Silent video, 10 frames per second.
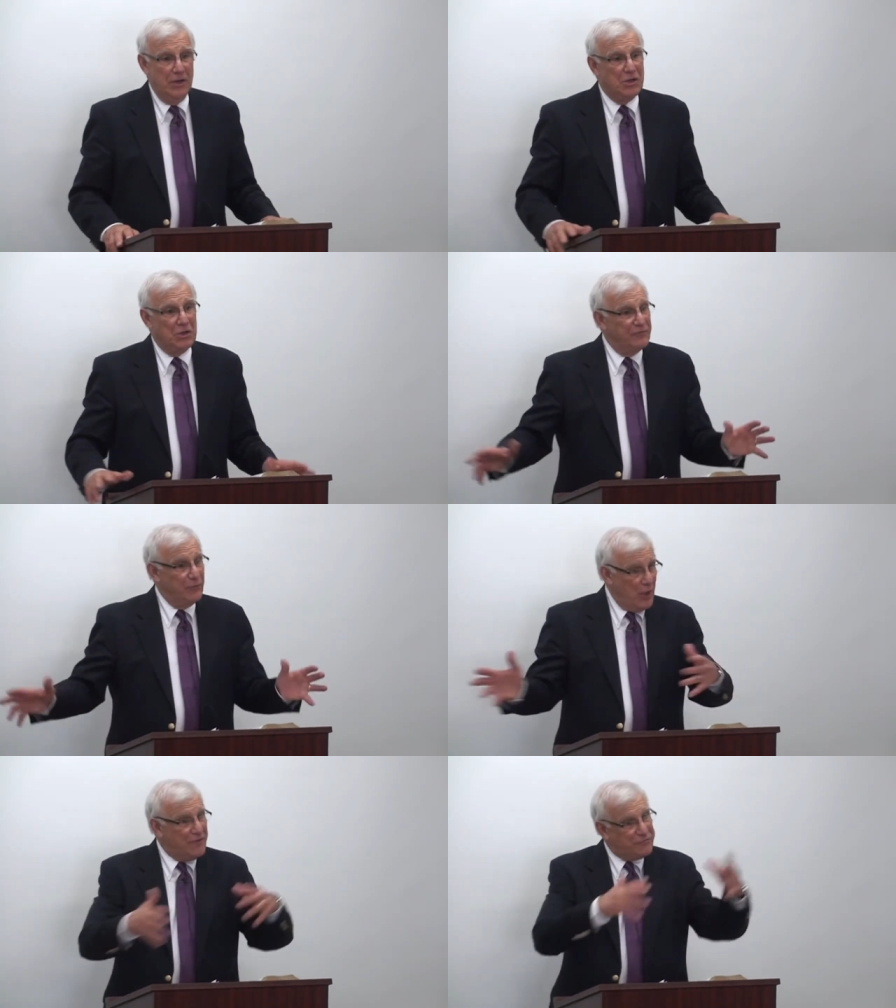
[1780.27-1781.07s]
He could have
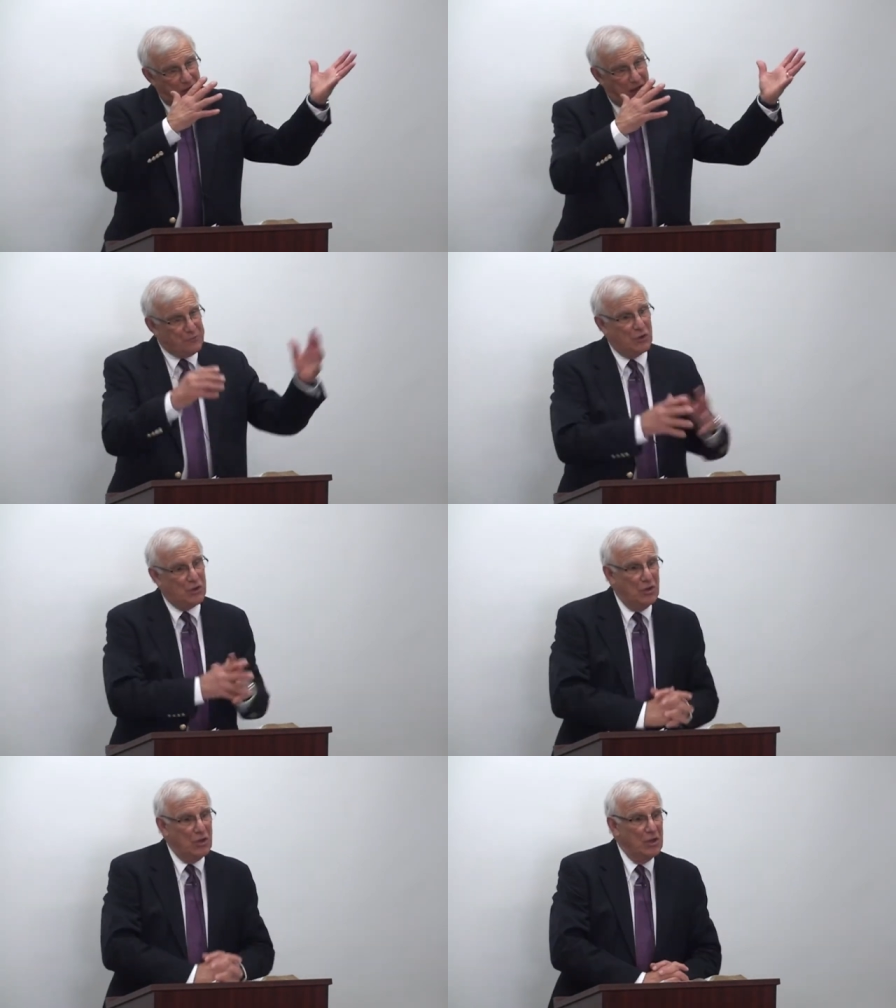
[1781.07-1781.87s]
left
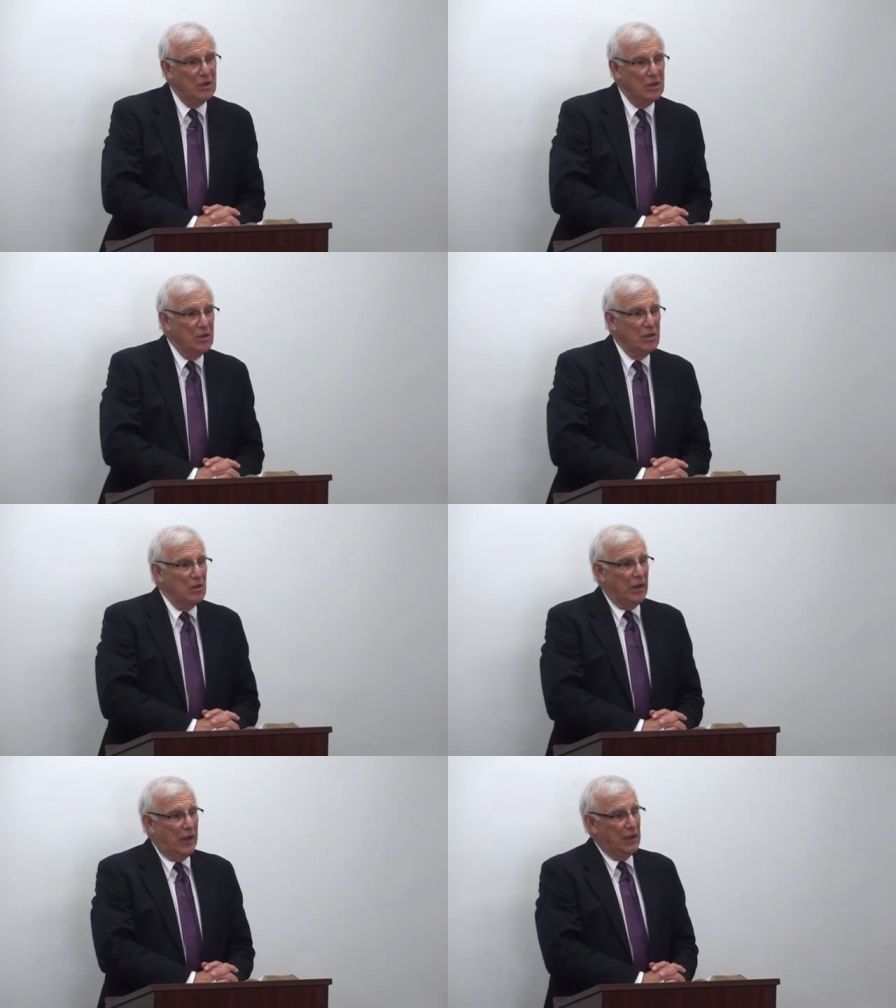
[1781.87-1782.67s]
Africa
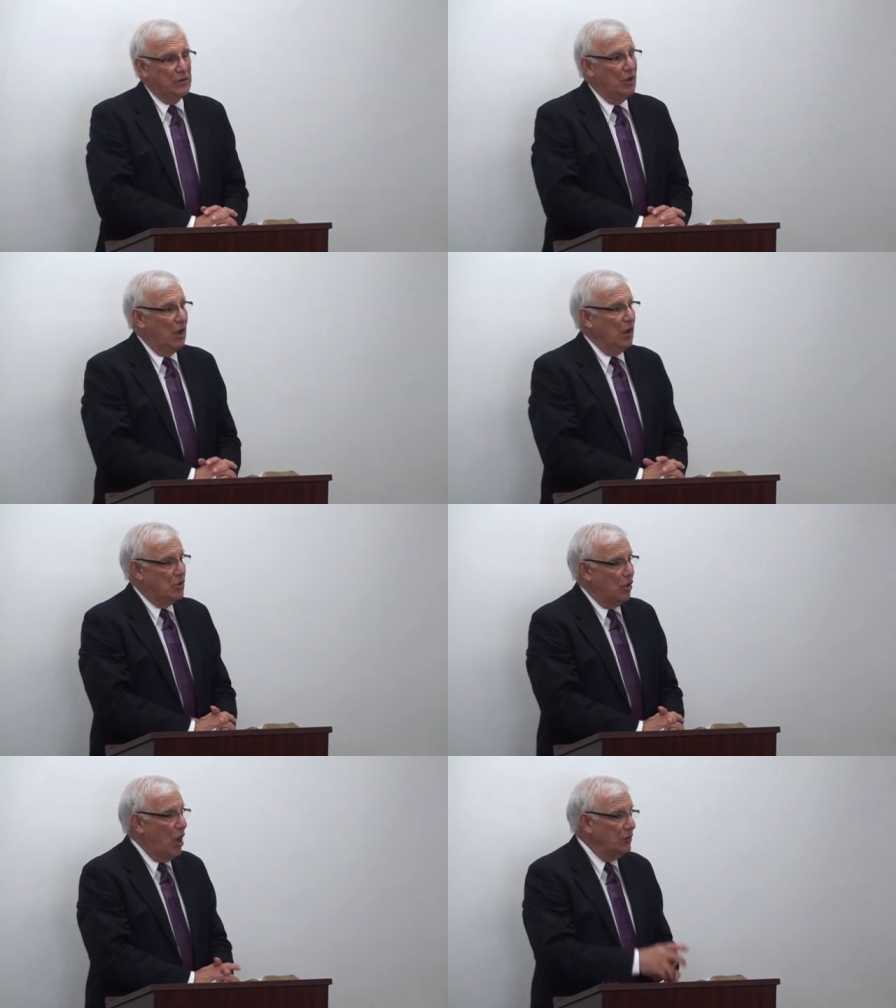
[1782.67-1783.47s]
and uh,
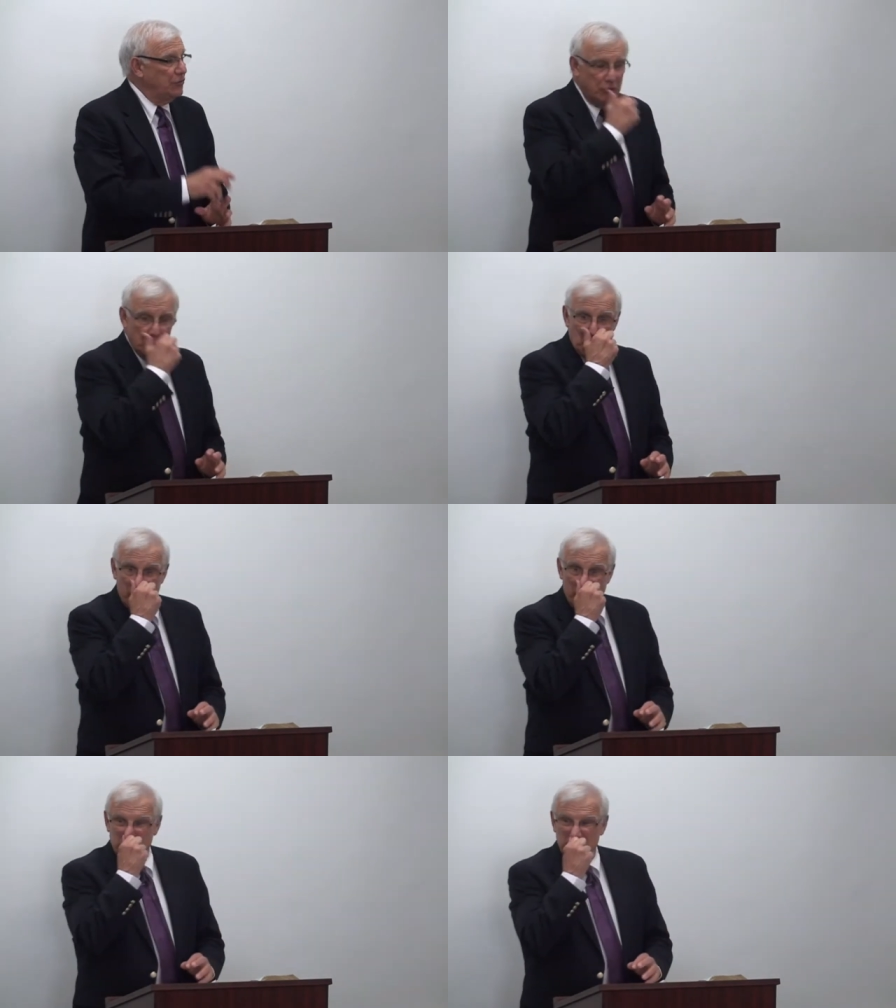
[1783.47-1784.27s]
gone to
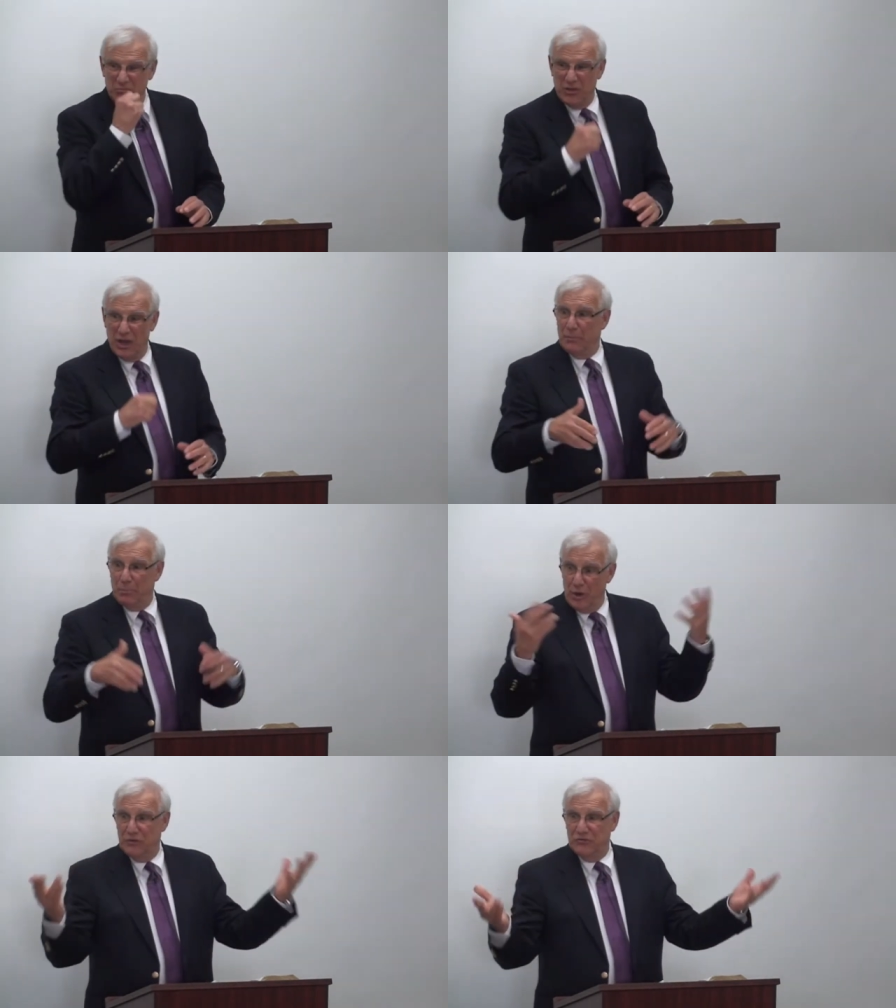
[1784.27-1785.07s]
uh, take a
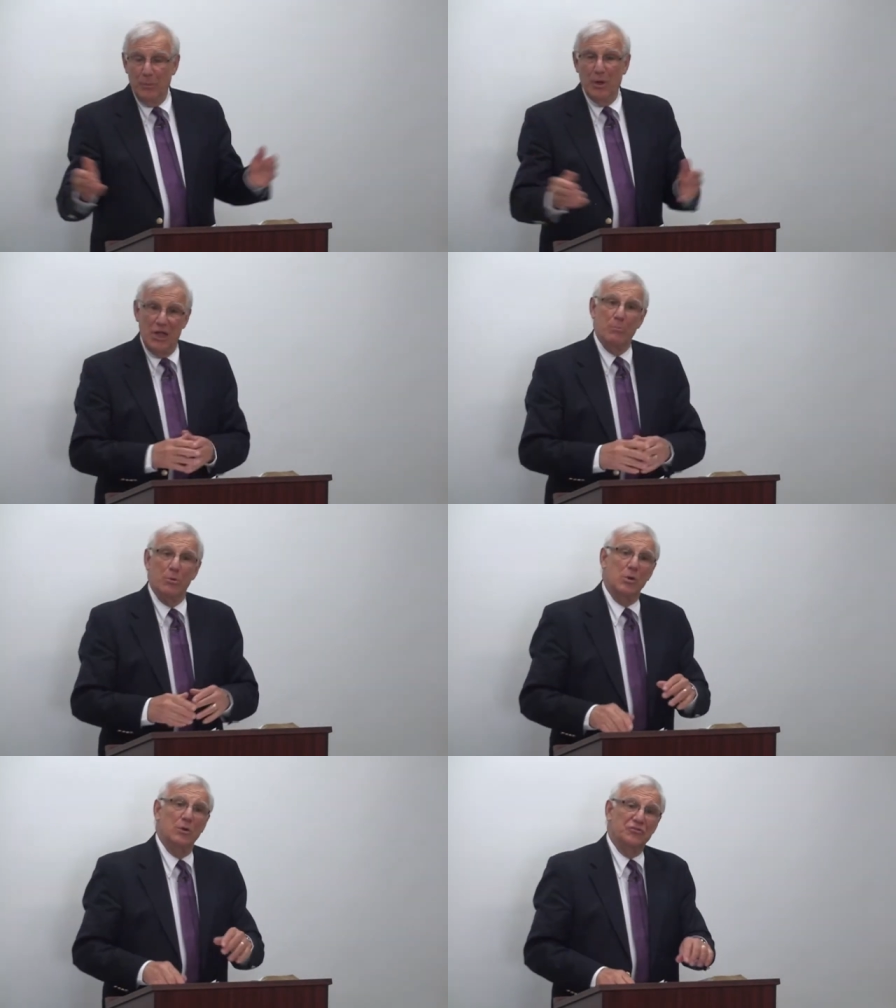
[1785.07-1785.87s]
place among
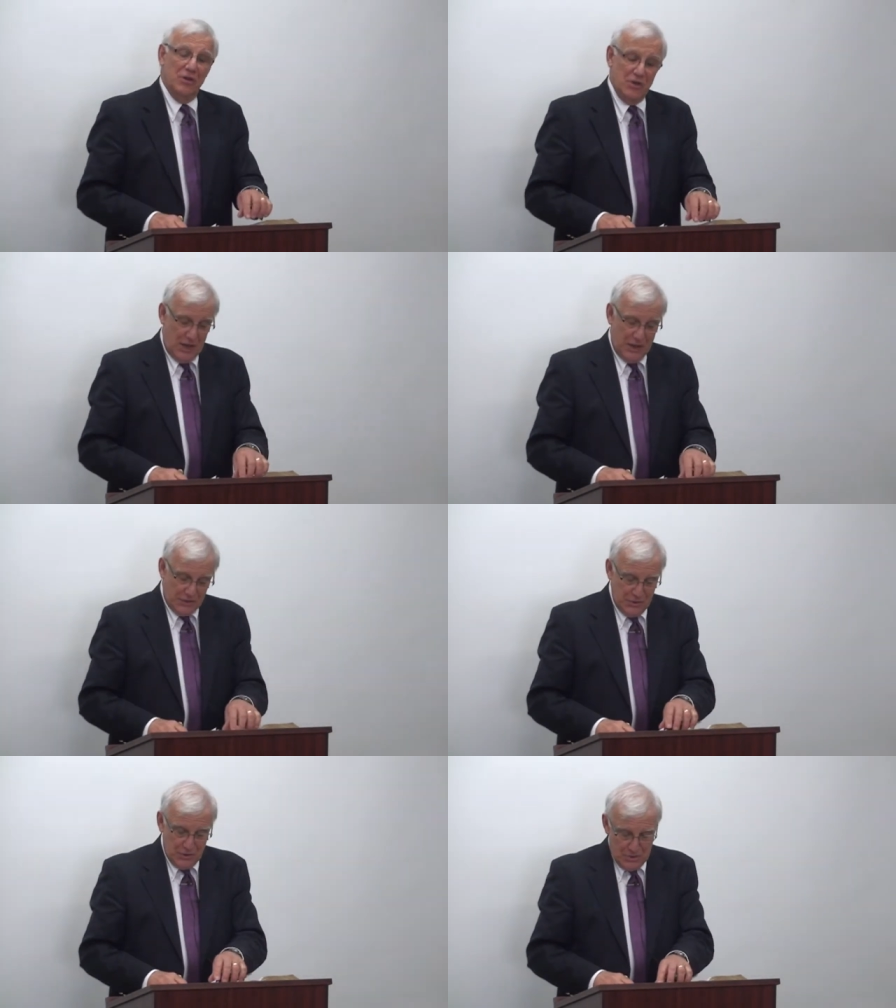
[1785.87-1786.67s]
immigrants in
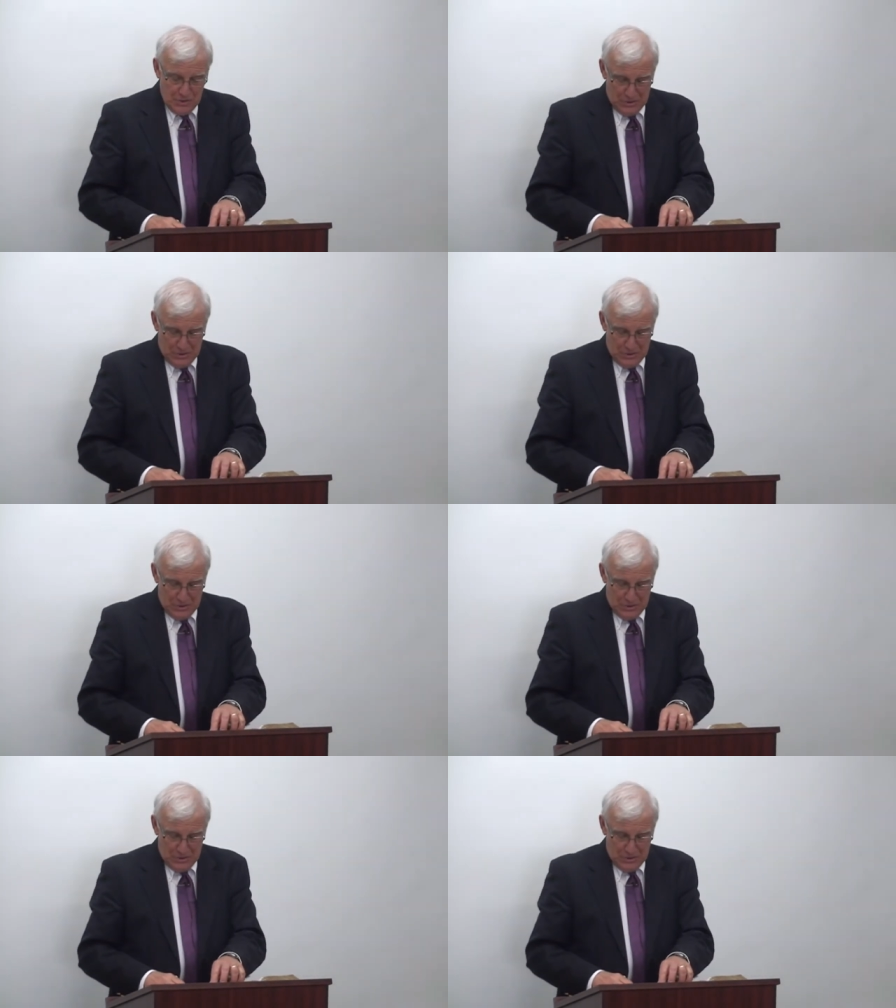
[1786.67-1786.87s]
Canada.